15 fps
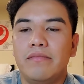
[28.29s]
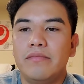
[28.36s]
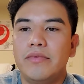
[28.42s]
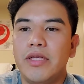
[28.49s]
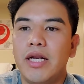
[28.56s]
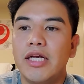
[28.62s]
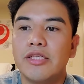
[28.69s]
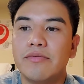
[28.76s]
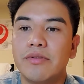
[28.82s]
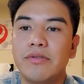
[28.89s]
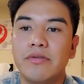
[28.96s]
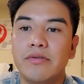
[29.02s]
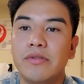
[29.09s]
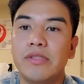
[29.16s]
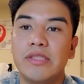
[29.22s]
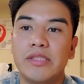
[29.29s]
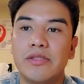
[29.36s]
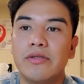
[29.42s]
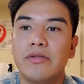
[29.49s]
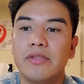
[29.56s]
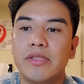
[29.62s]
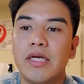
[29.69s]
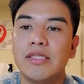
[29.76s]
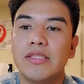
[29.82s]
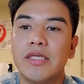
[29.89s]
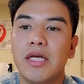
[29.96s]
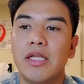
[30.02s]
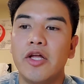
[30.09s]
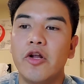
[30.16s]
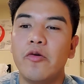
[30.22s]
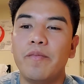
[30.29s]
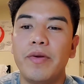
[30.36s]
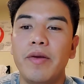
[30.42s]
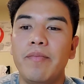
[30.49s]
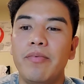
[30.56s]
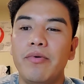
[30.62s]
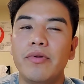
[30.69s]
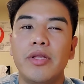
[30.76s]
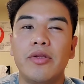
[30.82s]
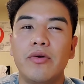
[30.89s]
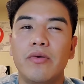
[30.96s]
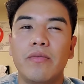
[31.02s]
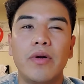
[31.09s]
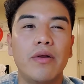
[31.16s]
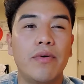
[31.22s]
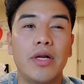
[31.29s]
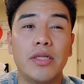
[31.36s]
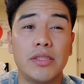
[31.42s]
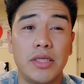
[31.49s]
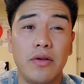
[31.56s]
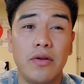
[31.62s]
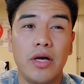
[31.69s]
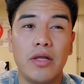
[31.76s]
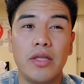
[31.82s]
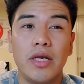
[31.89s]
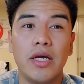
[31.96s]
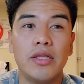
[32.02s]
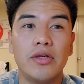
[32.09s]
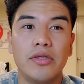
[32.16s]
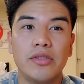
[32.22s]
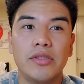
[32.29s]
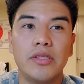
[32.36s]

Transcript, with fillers: the last reason is because I see a lot of people they don't really want to tell how they got their,